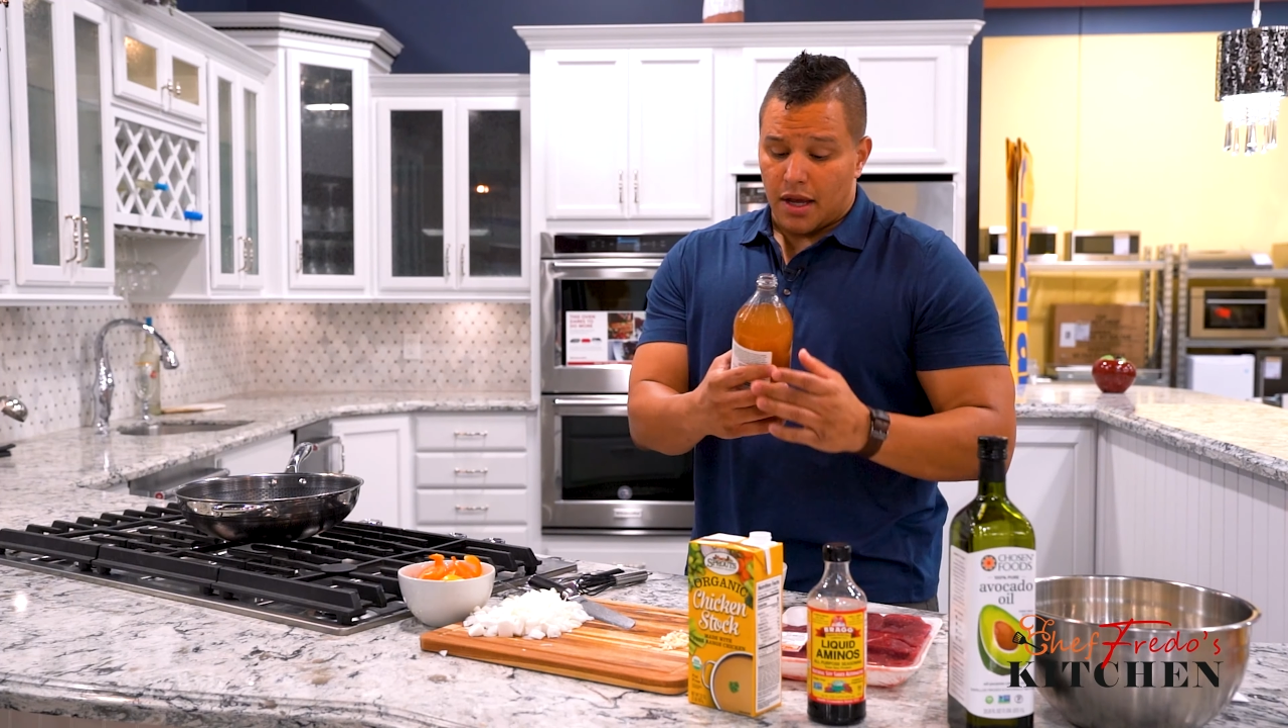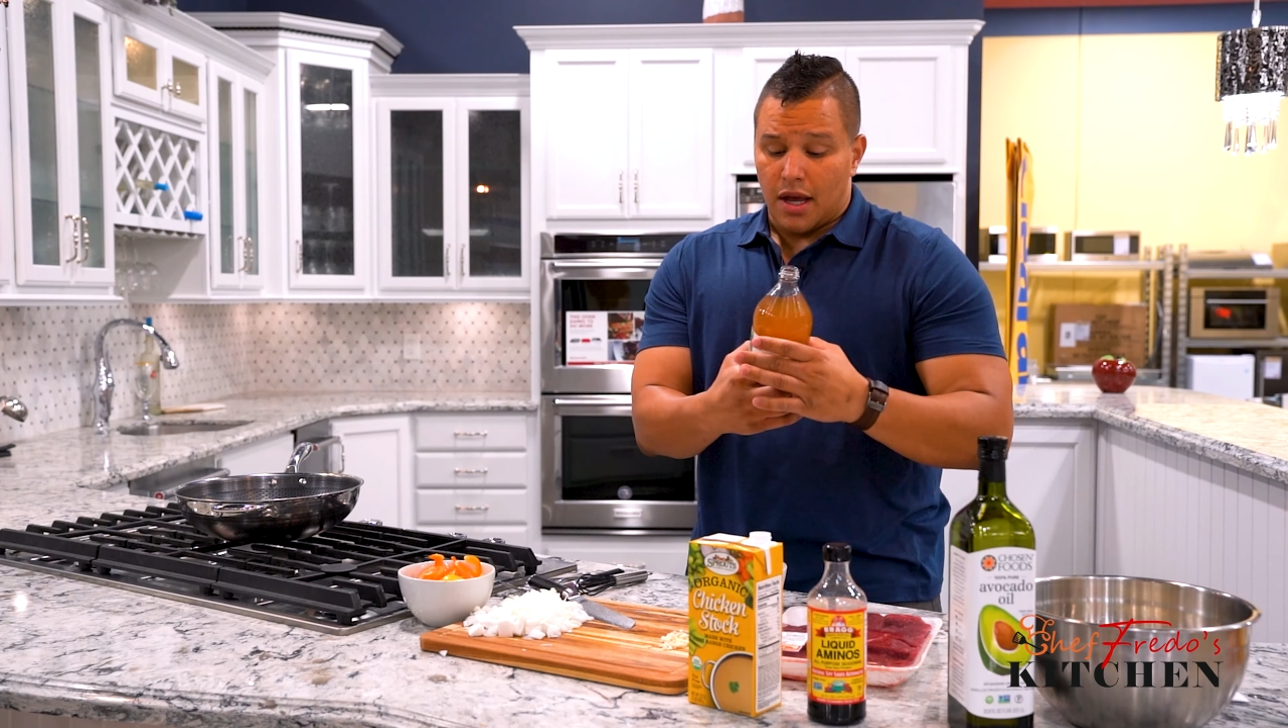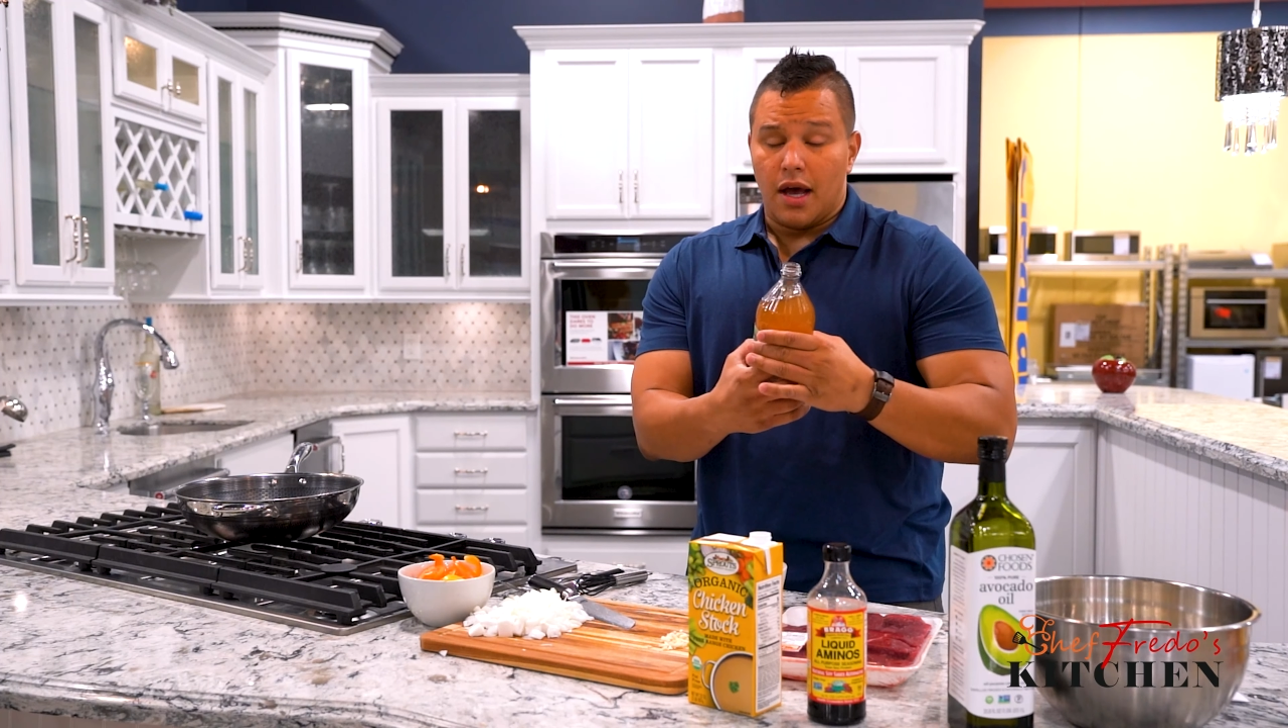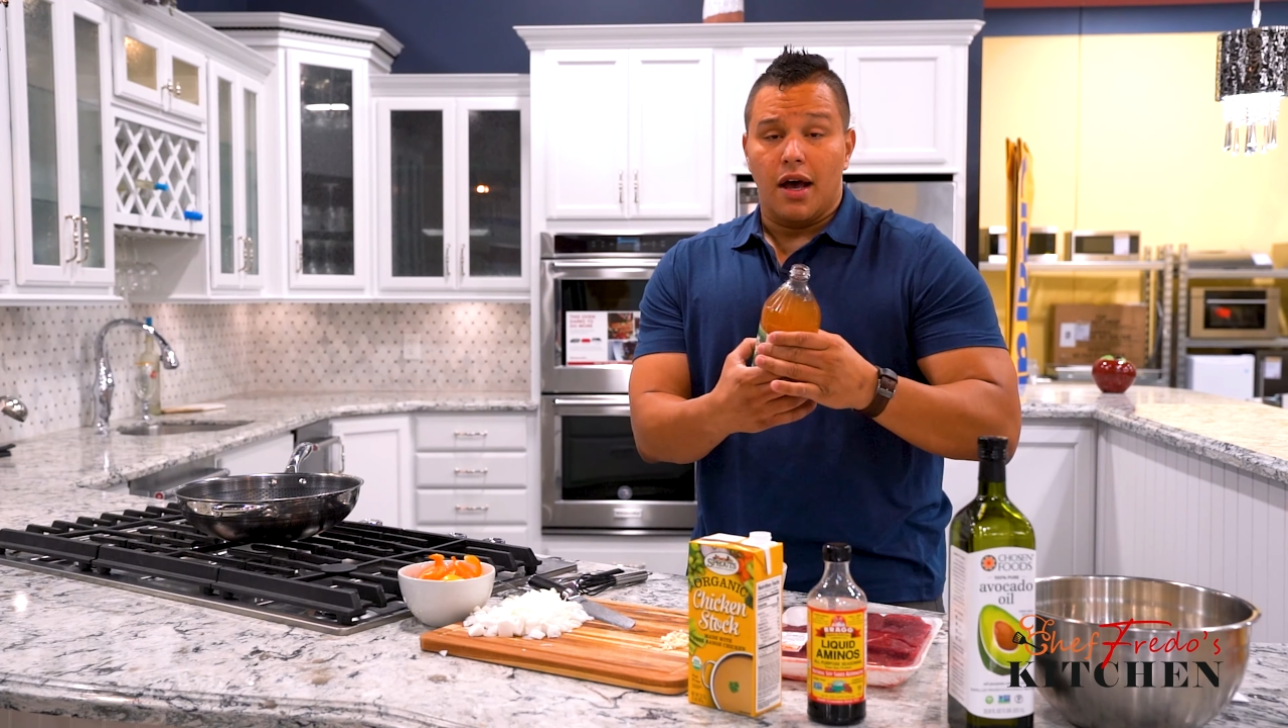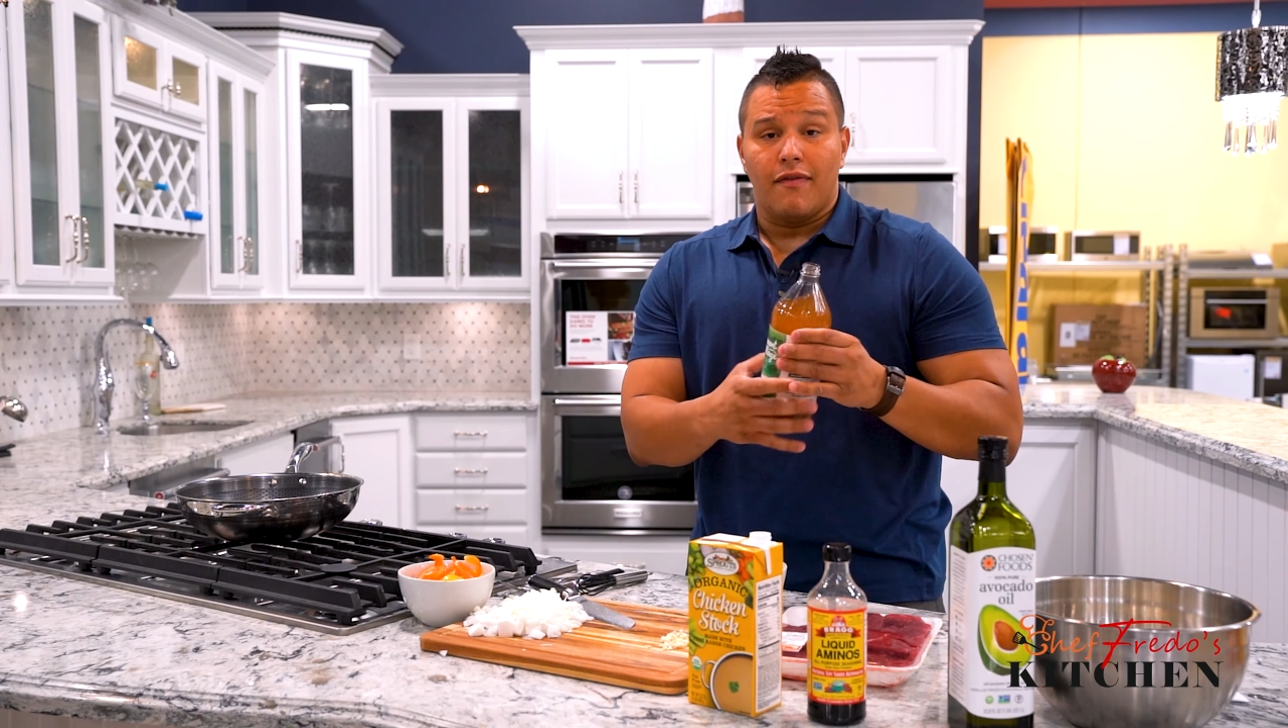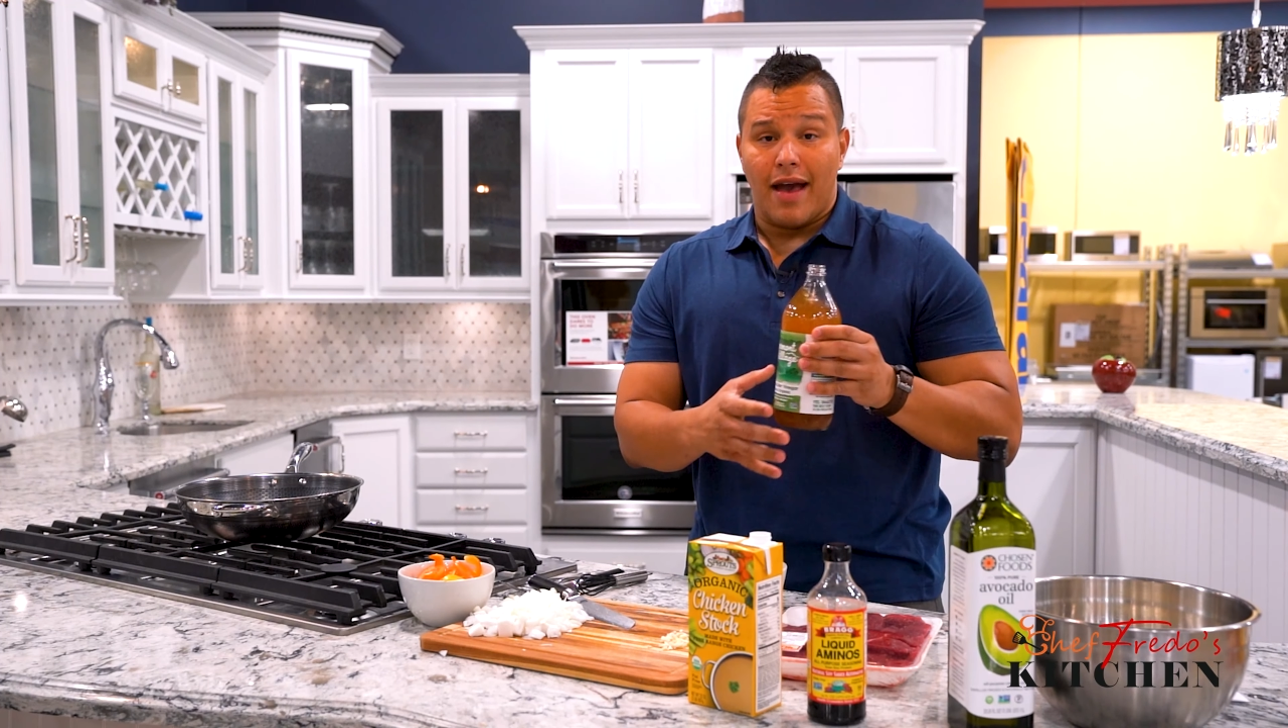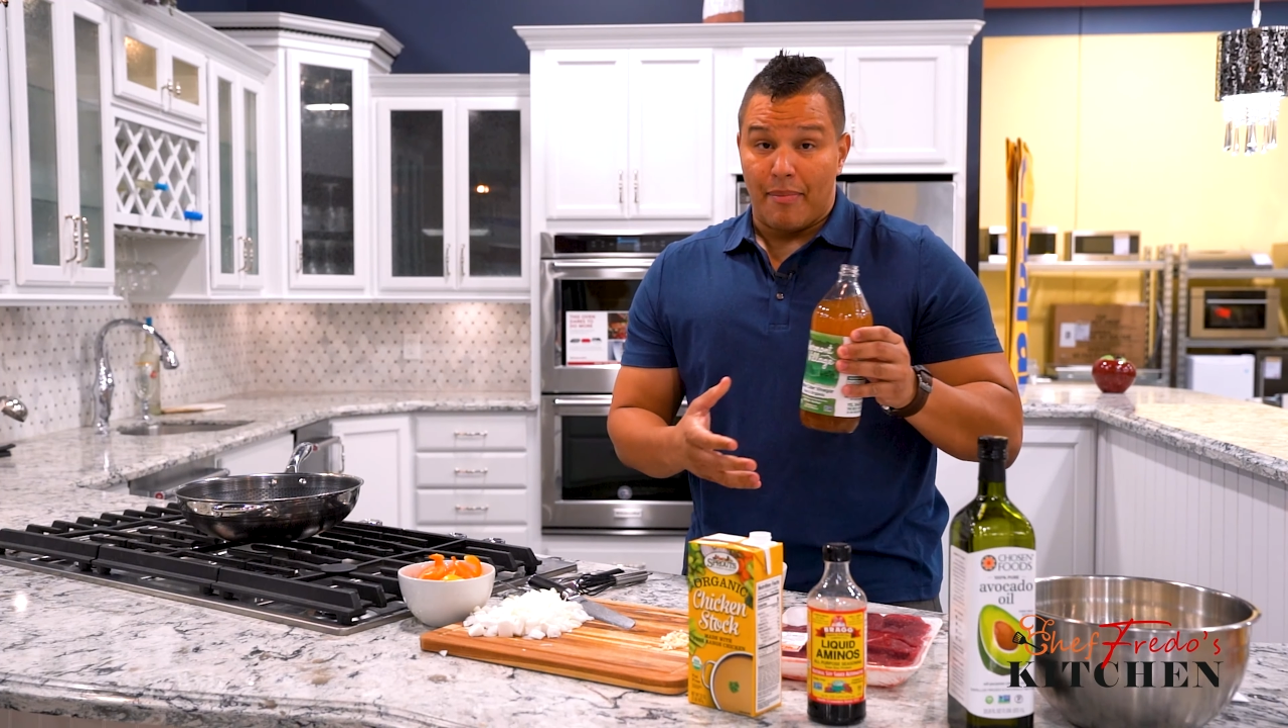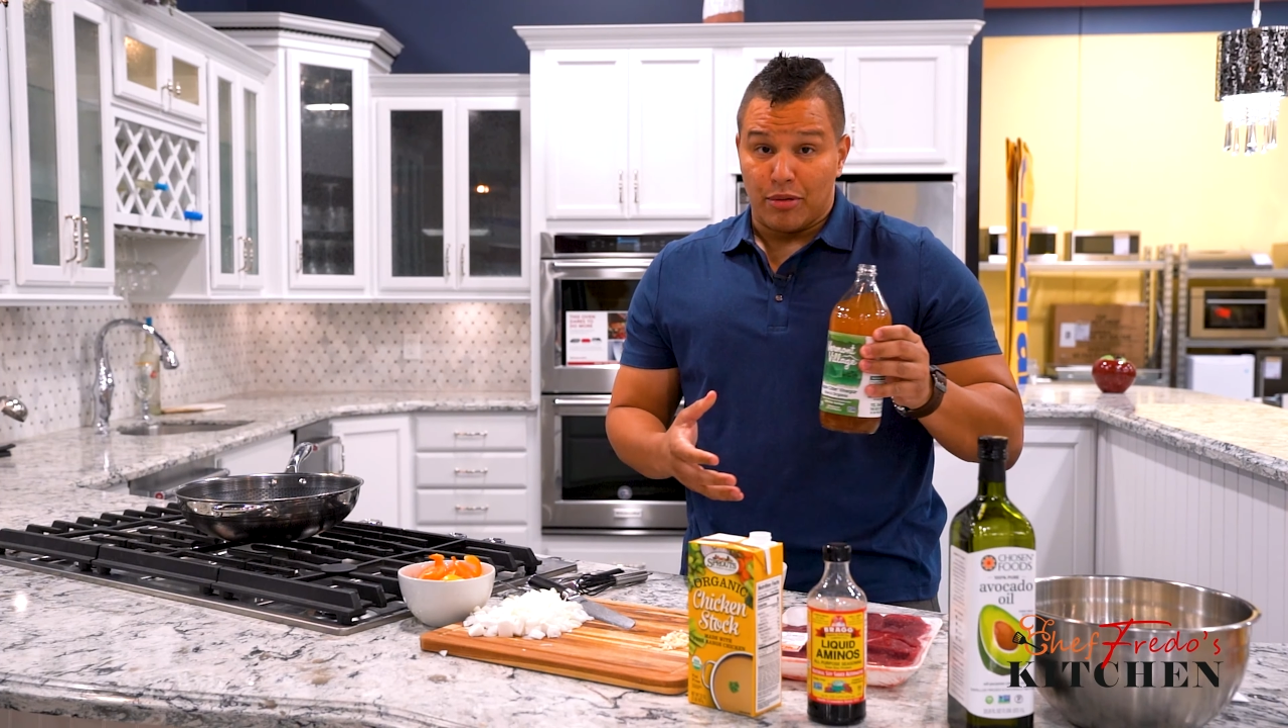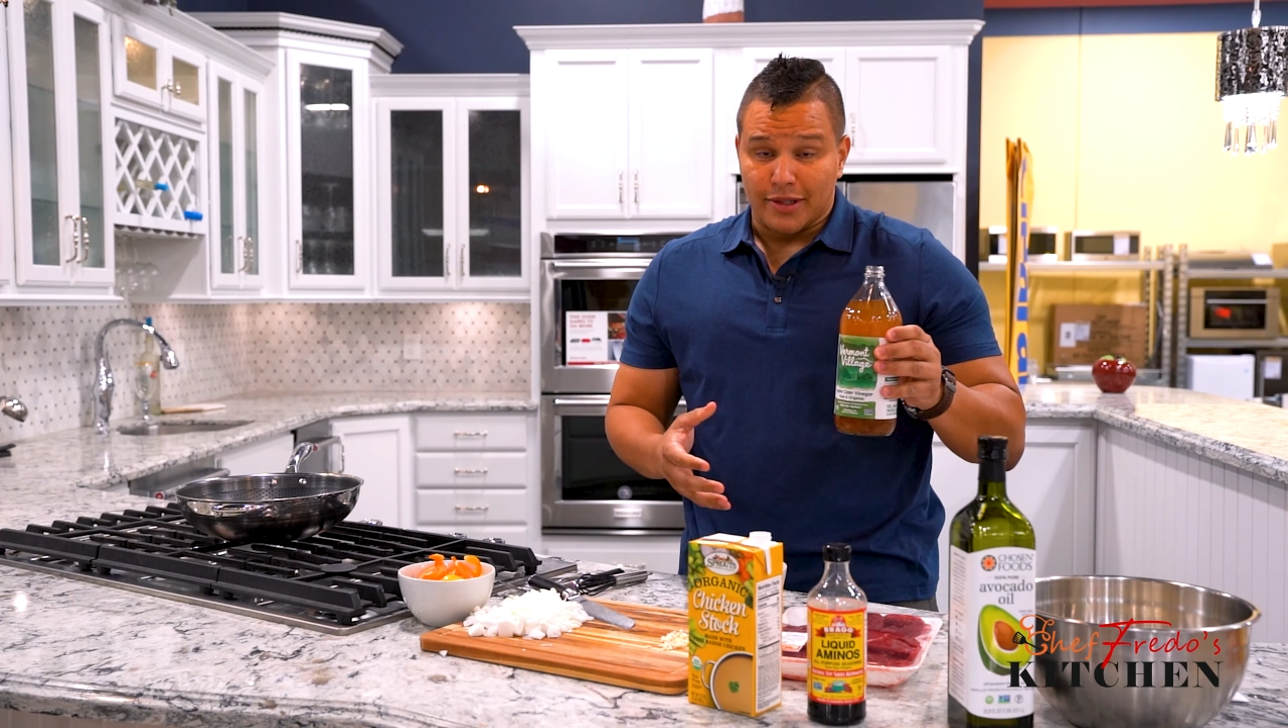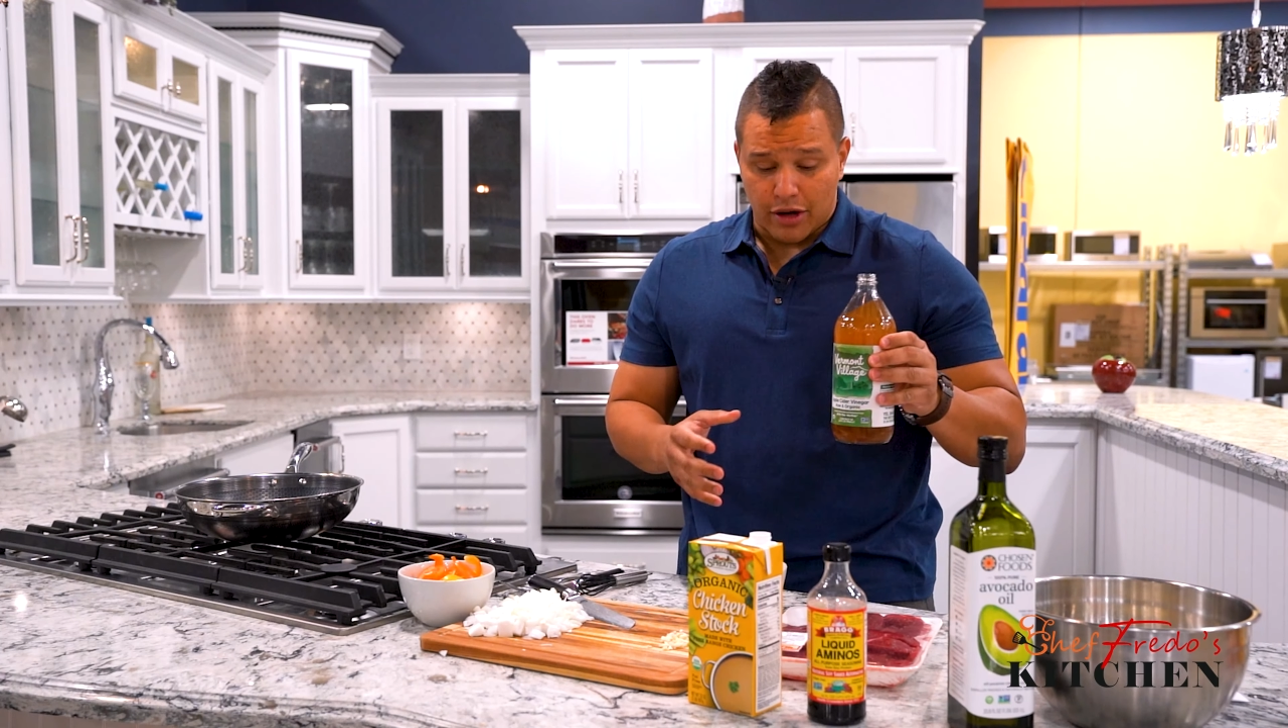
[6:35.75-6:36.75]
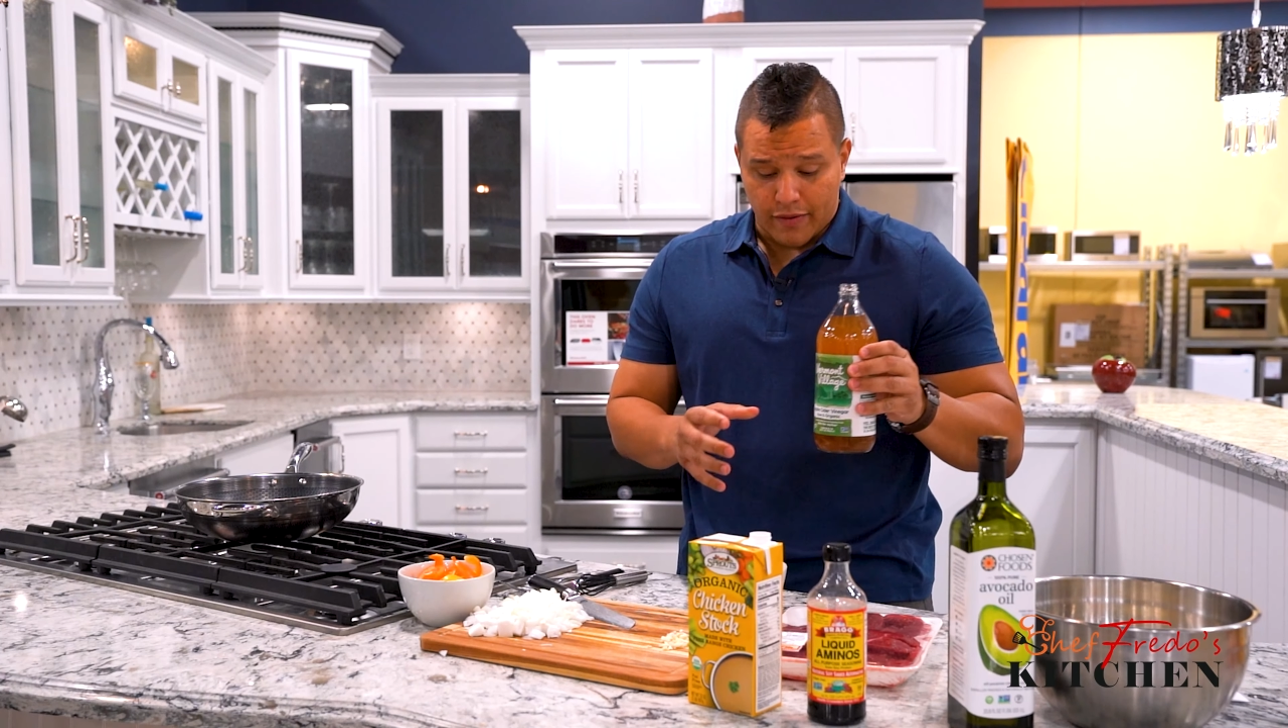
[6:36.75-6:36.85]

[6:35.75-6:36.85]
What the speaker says: of apple cider